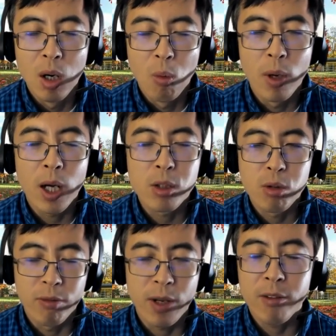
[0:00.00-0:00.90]
where
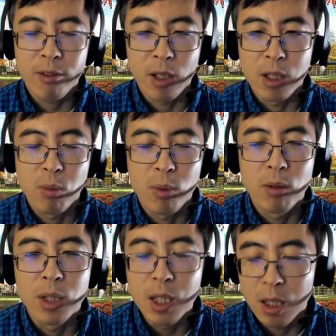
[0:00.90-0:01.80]
to find things when you
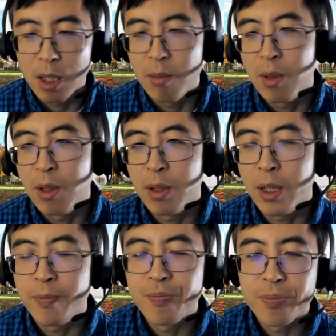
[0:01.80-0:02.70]
need them,
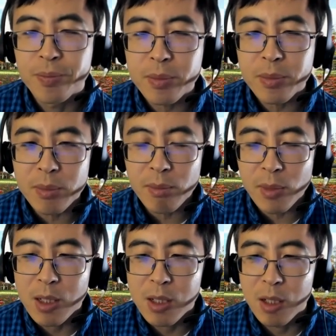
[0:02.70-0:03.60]
right?
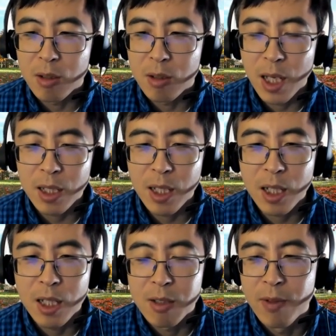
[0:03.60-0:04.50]
So
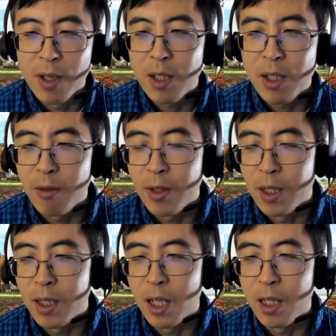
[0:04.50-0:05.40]
that is very
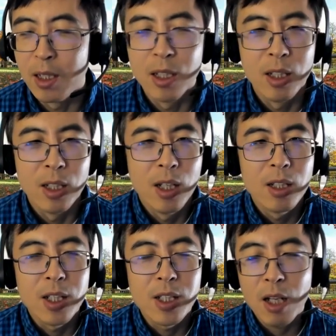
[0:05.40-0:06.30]
different than
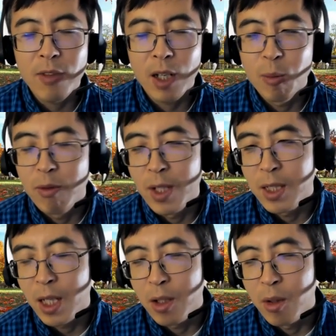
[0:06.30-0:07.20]
the sci-fi
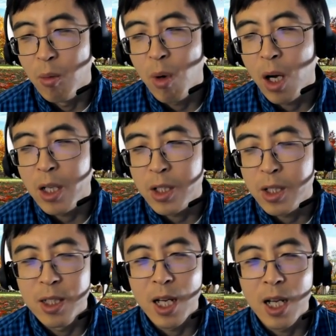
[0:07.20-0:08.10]
movies that you
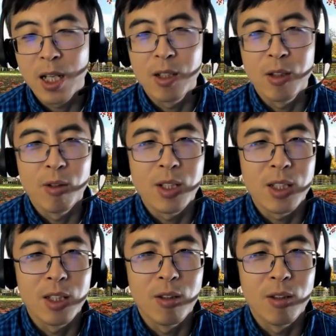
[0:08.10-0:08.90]
watch, that those